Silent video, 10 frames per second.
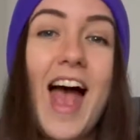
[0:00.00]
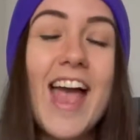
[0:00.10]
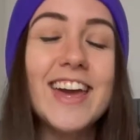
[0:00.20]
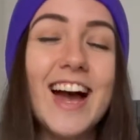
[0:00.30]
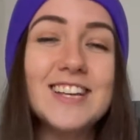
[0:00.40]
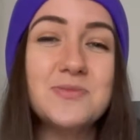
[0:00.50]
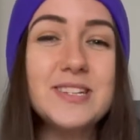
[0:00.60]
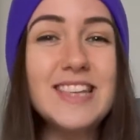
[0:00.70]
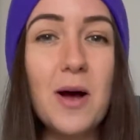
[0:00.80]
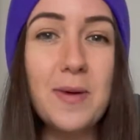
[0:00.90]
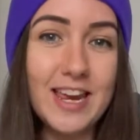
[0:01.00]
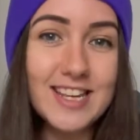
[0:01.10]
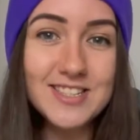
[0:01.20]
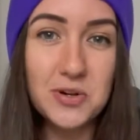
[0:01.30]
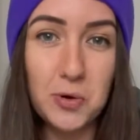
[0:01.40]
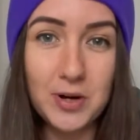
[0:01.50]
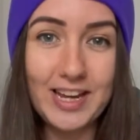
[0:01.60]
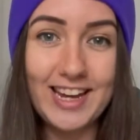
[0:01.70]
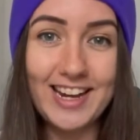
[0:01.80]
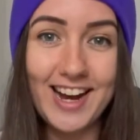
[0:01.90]
Hey guys, what's up? It is
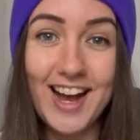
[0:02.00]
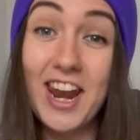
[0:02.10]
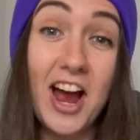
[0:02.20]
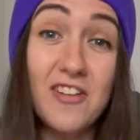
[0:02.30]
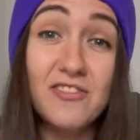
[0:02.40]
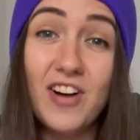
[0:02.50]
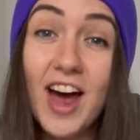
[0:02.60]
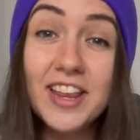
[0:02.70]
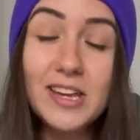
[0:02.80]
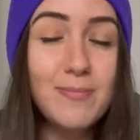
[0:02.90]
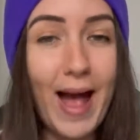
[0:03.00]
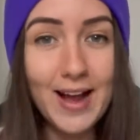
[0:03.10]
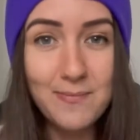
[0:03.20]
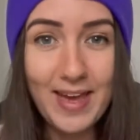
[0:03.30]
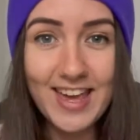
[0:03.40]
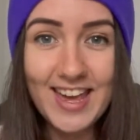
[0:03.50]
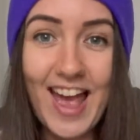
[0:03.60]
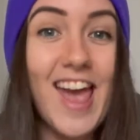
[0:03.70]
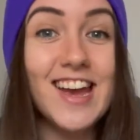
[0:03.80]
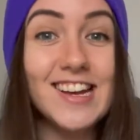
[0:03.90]
Courtney here and I am finally back making
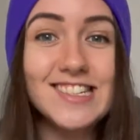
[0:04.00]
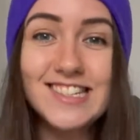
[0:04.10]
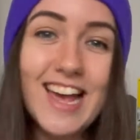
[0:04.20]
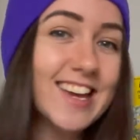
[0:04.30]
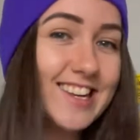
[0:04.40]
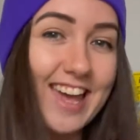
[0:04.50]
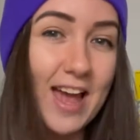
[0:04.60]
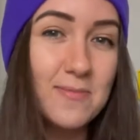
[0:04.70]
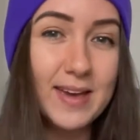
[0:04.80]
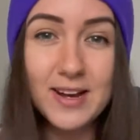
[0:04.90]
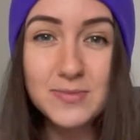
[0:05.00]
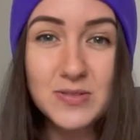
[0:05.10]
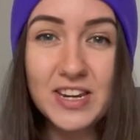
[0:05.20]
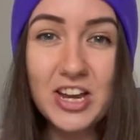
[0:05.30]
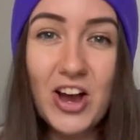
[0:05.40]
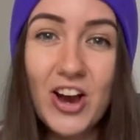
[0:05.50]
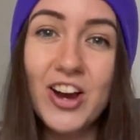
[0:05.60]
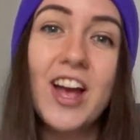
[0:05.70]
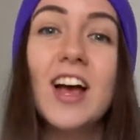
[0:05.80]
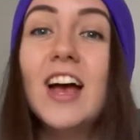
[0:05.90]
a second game pickups video.
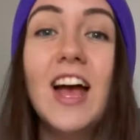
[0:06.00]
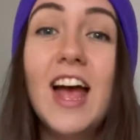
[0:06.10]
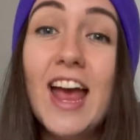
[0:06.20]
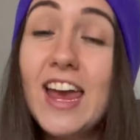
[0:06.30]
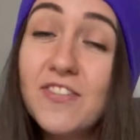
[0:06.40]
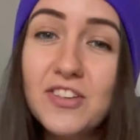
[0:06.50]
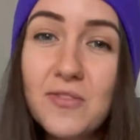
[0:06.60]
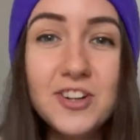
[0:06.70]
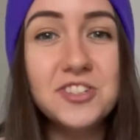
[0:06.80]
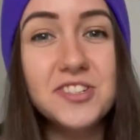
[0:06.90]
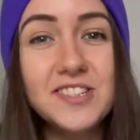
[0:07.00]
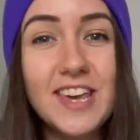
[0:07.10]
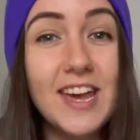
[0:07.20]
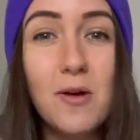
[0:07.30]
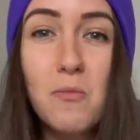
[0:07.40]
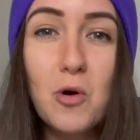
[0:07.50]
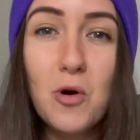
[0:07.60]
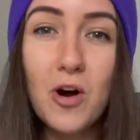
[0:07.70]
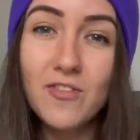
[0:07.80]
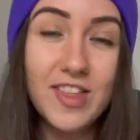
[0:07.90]
If you want to see
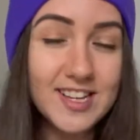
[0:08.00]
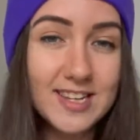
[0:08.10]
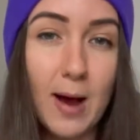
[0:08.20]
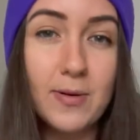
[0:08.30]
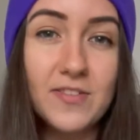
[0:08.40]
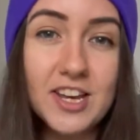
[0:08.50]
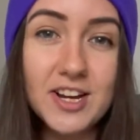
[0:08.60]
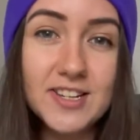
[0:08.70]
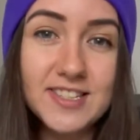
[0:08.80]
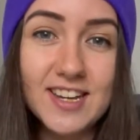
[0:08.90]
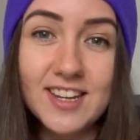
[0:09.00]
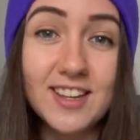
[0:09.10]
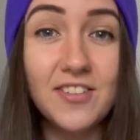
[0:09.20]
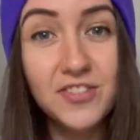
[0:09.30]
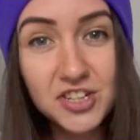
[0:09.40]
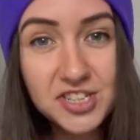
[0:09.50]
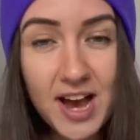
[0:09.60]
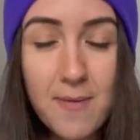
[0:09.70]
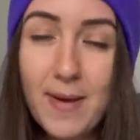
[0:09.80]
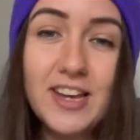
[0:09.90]
more of these type of videos in the
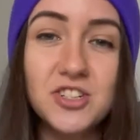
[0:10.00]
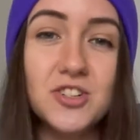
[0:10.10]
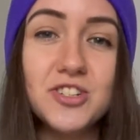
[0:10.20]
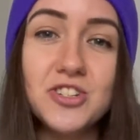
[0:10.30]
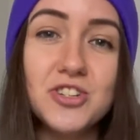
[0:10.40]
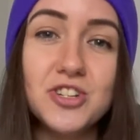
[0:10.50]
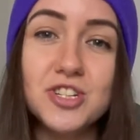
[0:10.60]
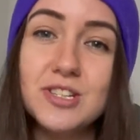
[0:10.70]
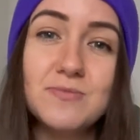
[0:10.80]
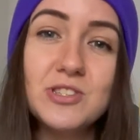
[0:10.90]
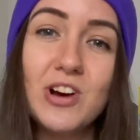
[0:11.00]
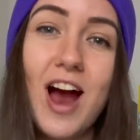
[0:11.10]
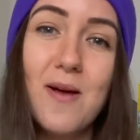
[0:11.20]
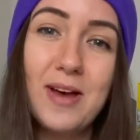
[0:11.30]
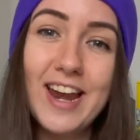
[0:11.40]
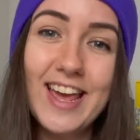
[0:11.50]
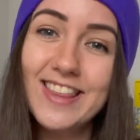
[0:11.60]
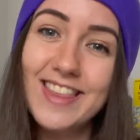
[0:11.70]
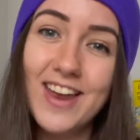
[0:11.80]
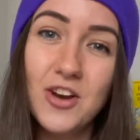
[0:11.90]
future, make sure to subscribe and
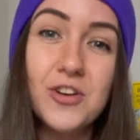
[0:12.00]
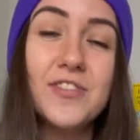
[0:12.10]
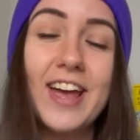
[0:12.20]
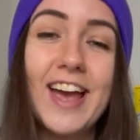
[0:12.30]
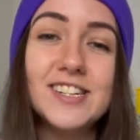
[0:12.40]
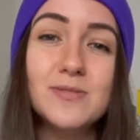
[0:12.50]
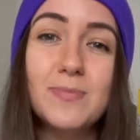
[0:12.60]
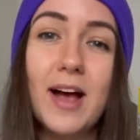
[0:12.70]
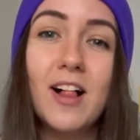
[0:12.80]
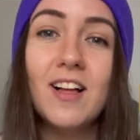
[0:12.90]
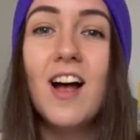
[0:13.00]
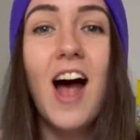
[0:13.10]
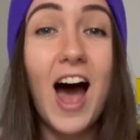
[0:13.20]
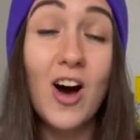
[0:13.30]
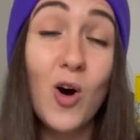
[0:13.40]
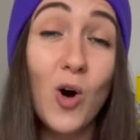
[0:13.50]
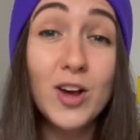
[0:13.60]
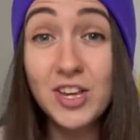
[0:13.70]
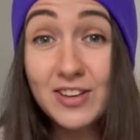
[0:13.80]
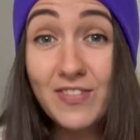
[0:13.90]
hit that notification bell or
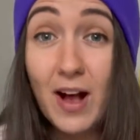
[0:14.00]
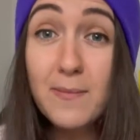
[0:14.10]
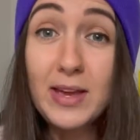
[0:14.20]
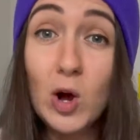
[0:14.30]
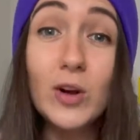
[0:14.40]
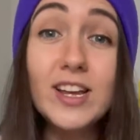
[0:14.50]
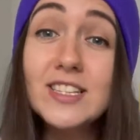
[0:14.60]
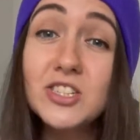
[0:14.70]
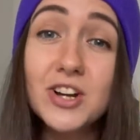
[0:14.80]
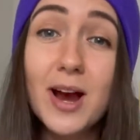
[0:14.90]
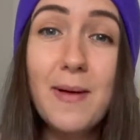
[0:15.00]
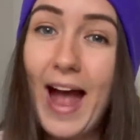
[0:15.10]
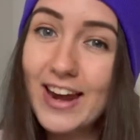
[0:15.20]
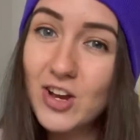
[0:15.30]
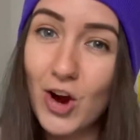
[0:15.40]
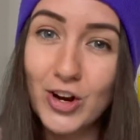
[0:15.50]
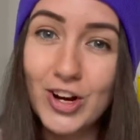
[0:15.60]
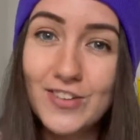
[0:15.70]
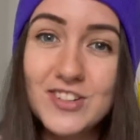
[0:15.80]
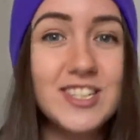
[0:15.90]
you can find me on Instagram at
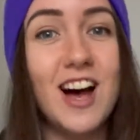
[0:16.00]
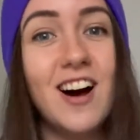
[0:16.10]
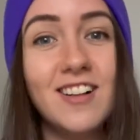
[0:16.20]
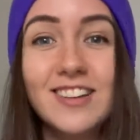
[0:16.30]
CocoFatale.